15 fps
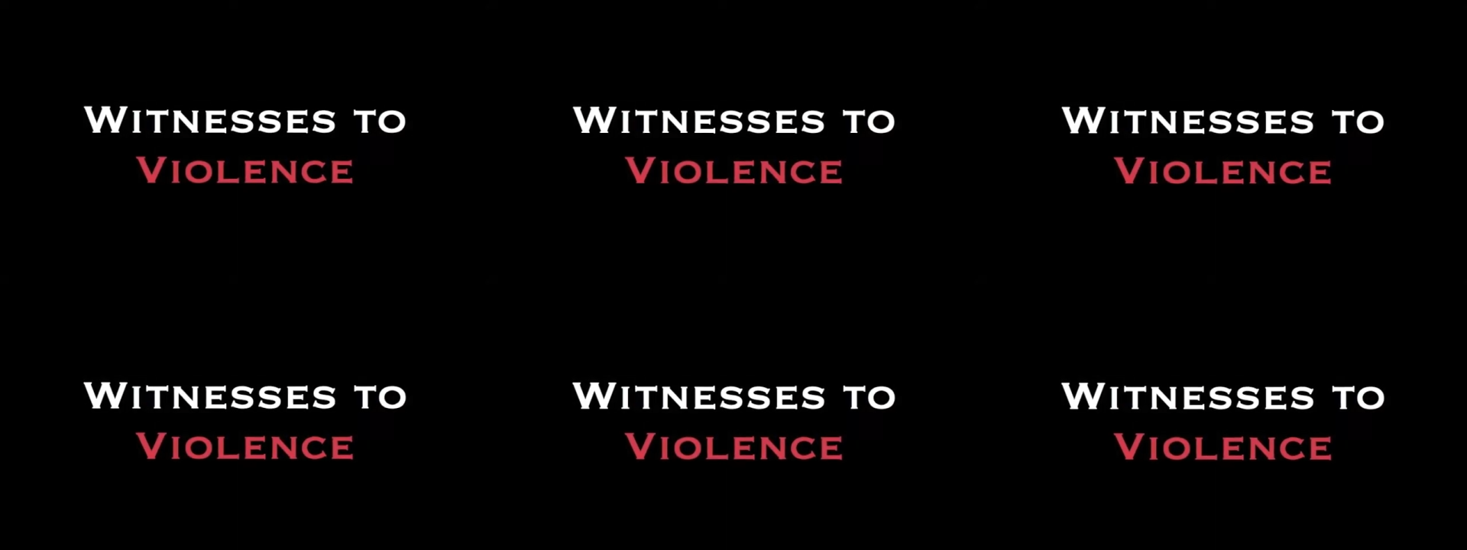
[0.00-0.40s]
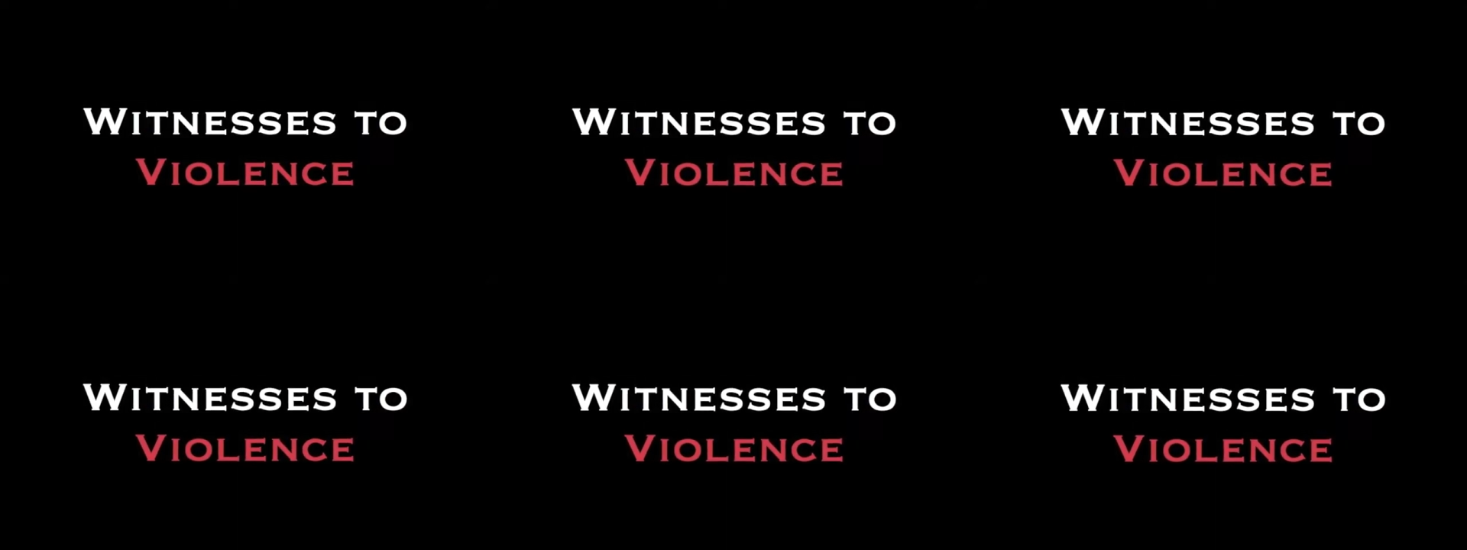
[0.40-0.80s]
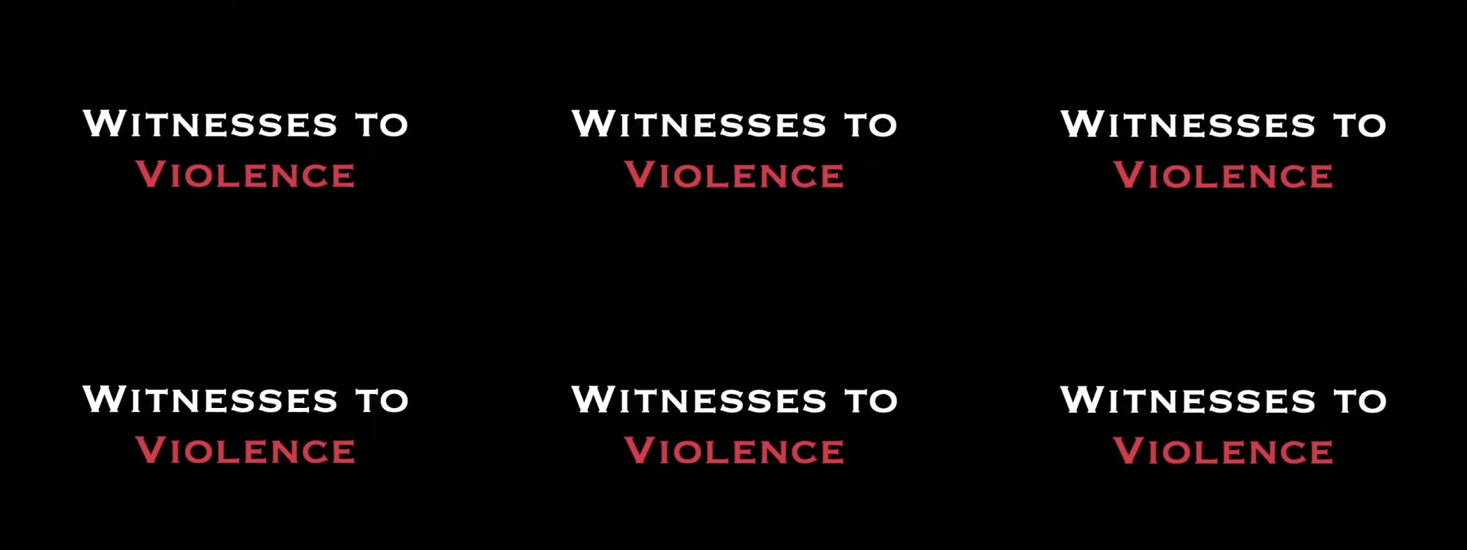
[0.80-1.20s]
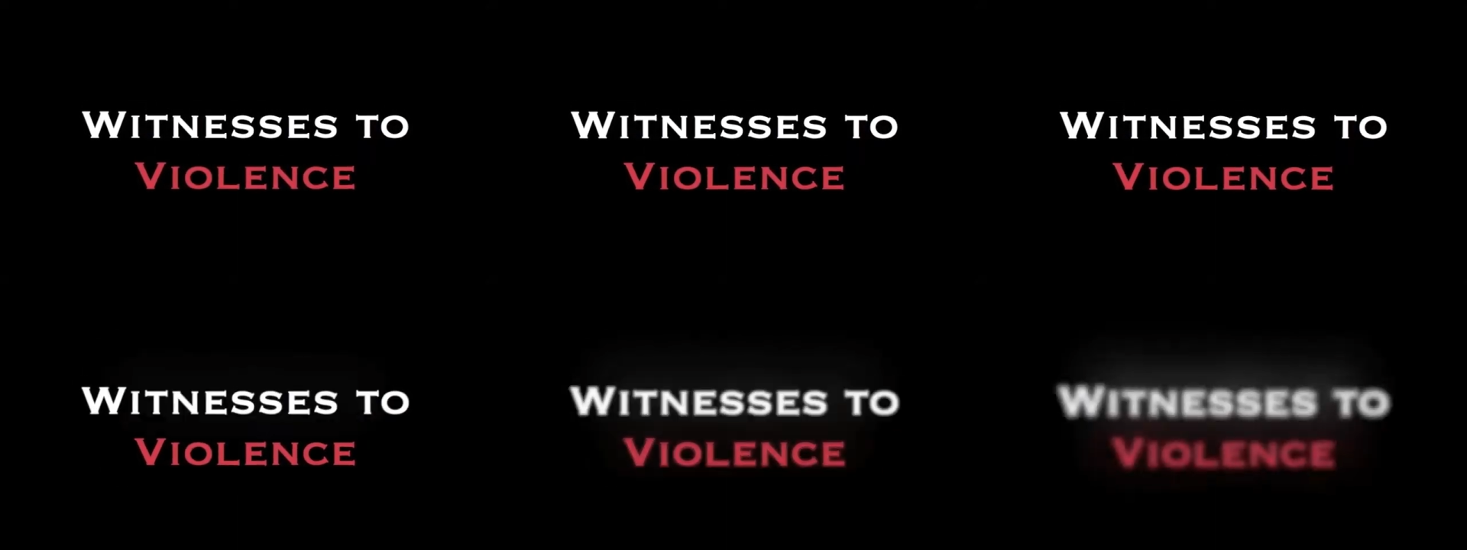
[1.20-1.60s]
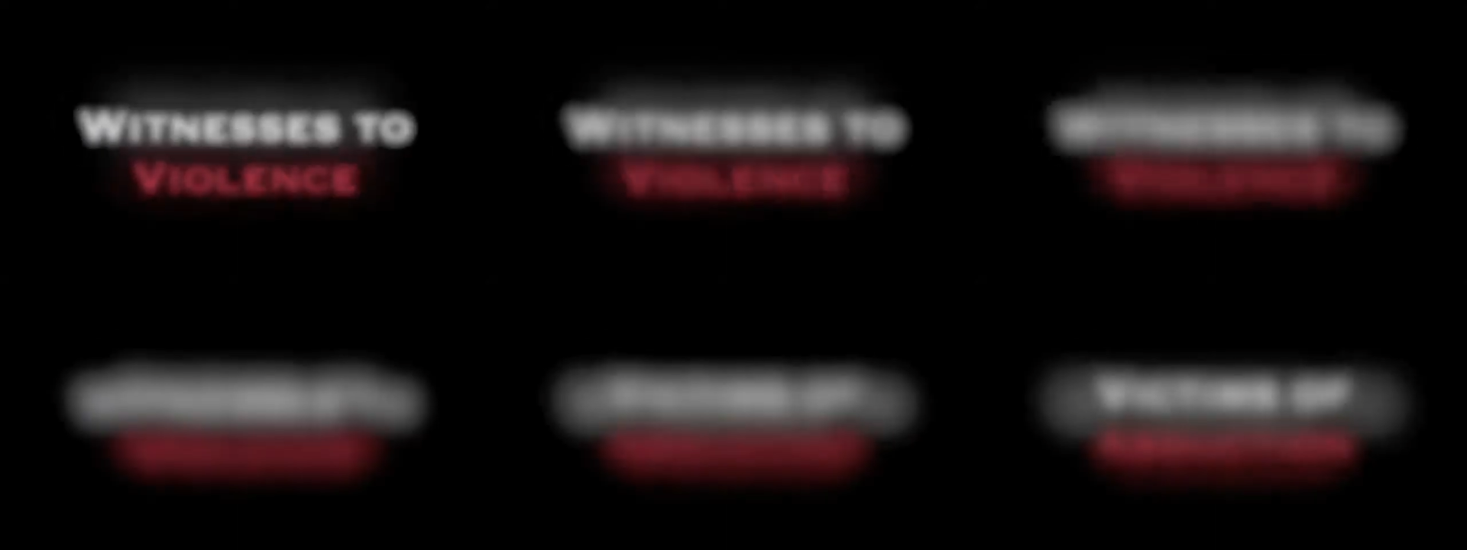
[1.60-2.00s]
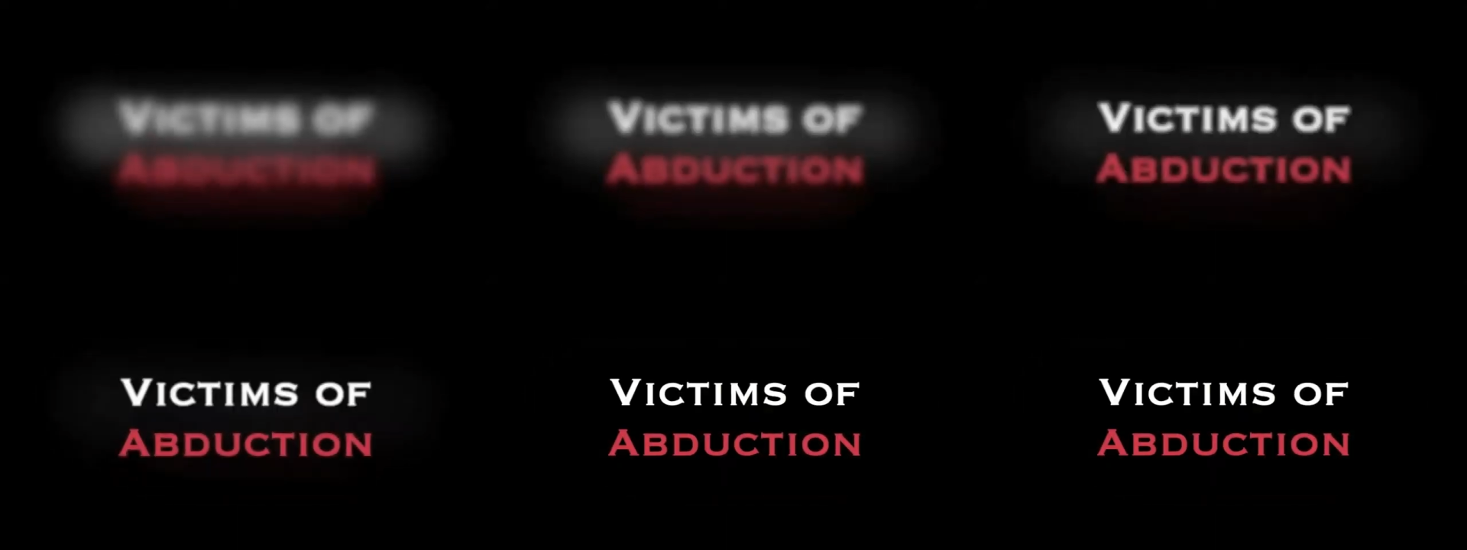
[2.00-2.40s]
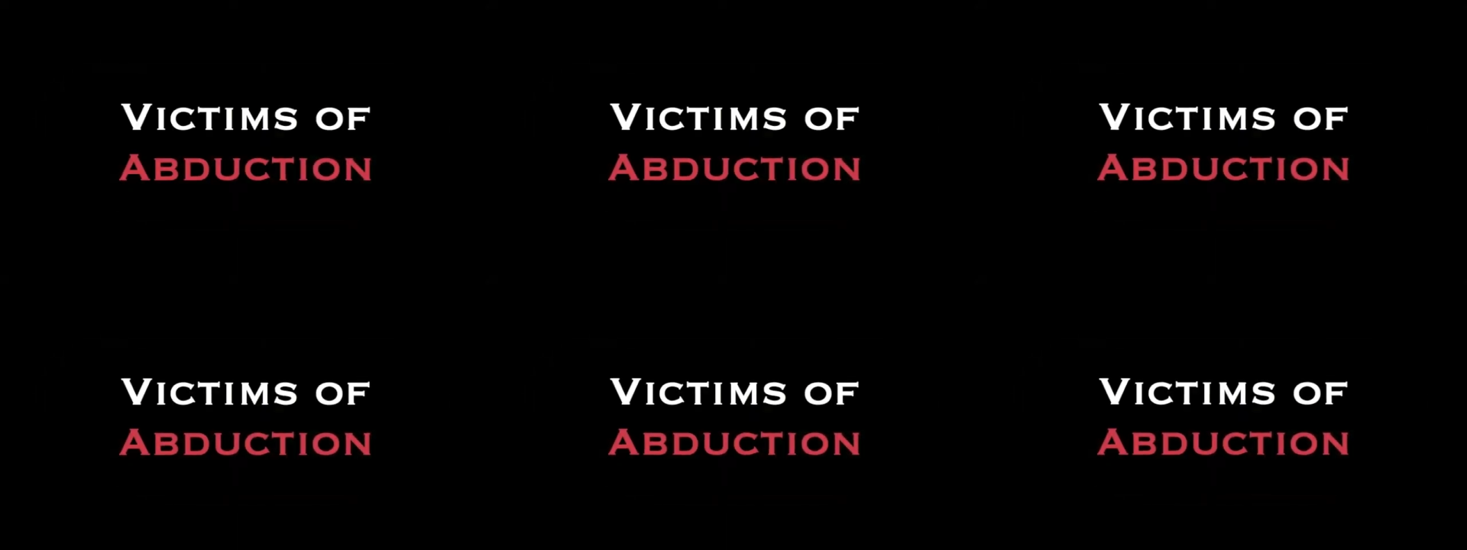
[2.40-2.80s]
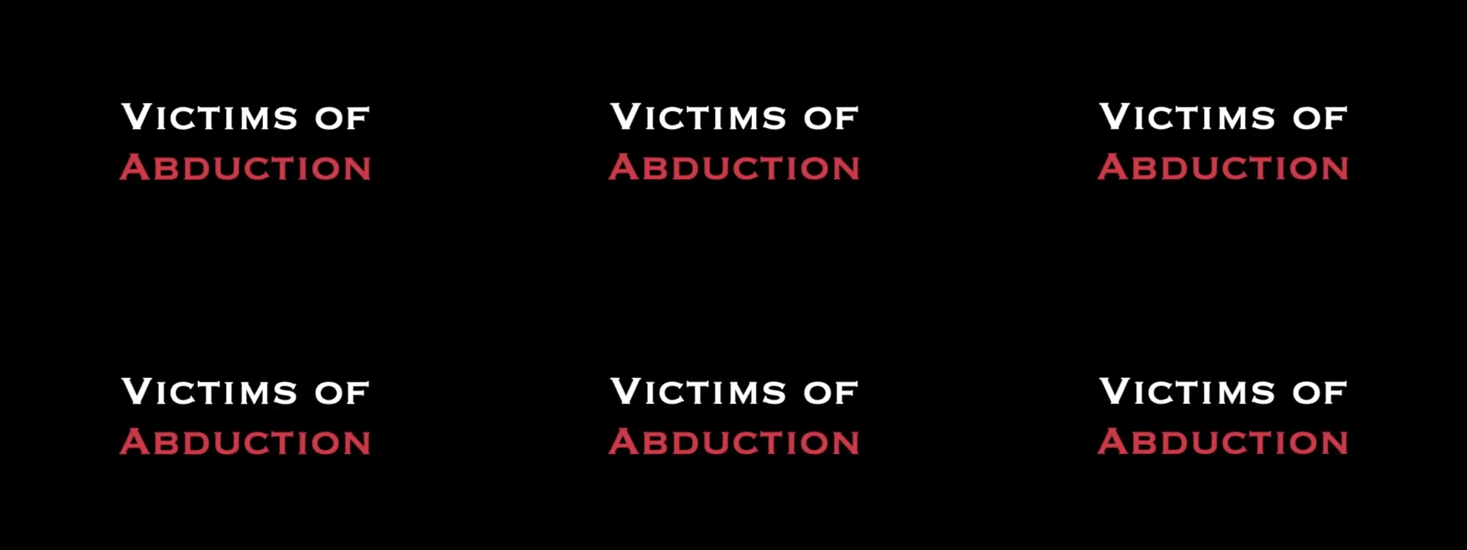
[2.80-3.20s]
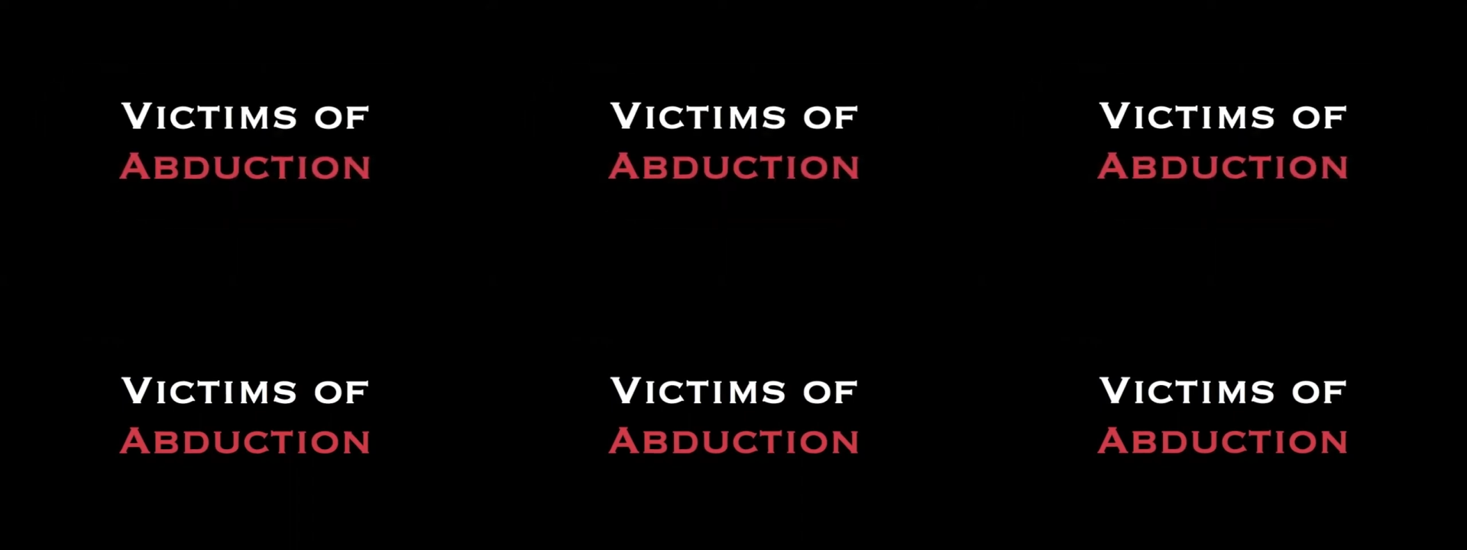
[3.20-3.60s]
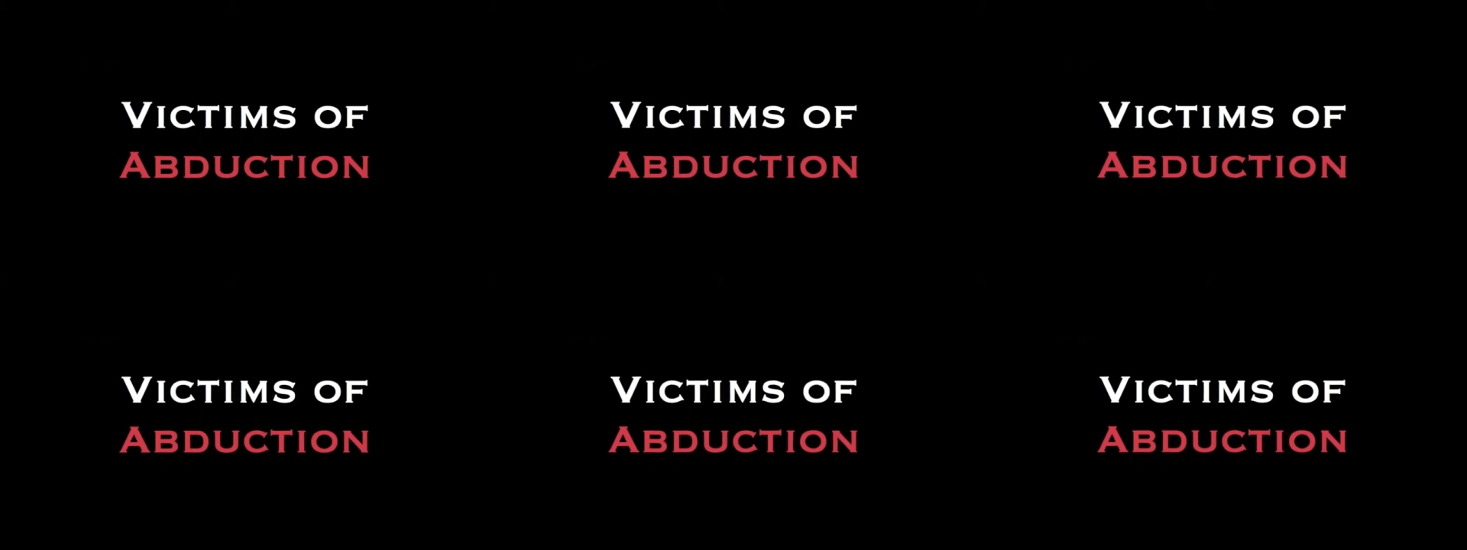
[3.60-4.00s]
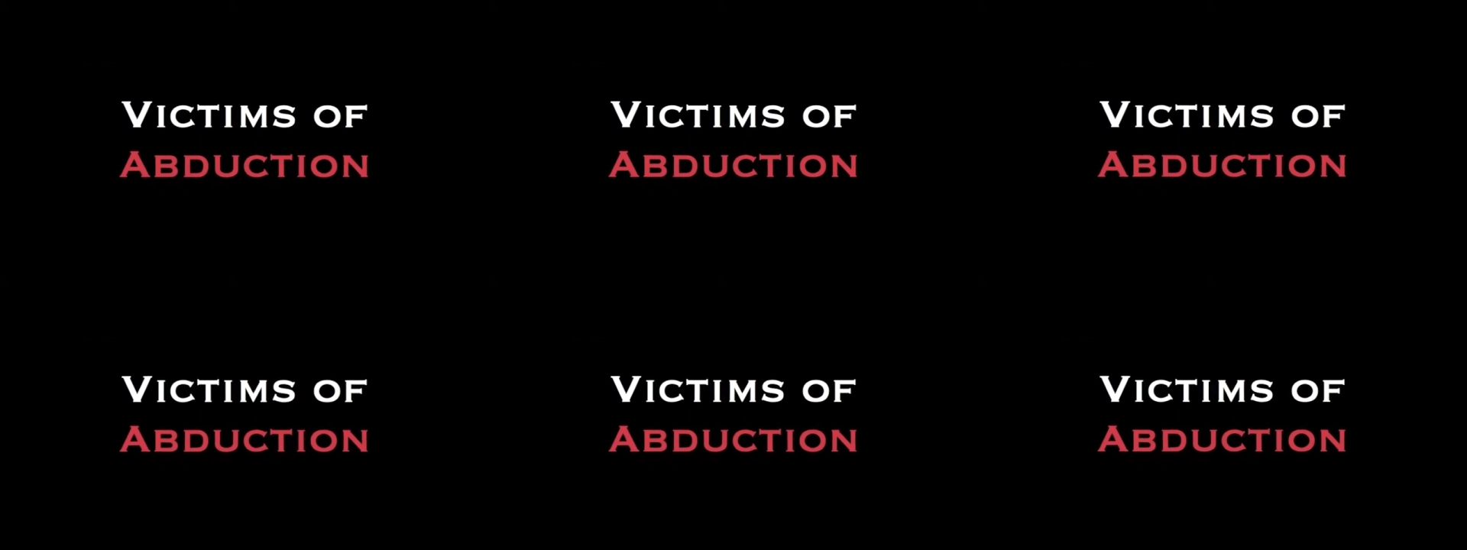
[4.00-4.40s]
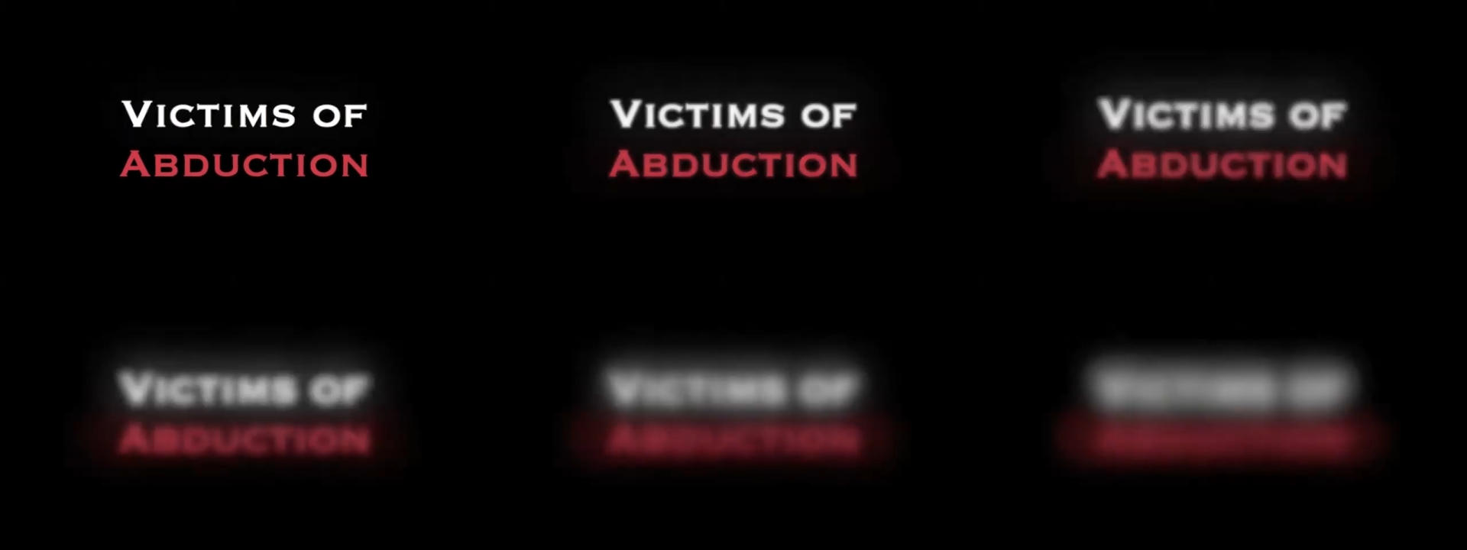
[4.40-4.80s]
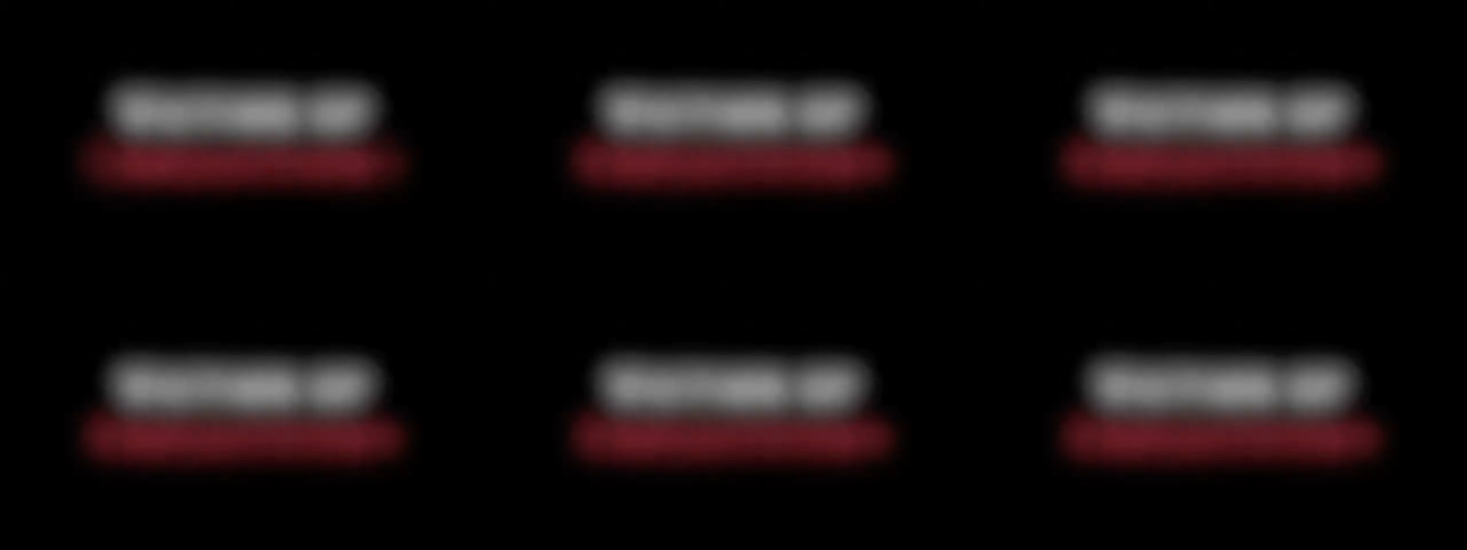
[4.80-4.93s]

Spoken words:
No face is visible, so there are no lips to read.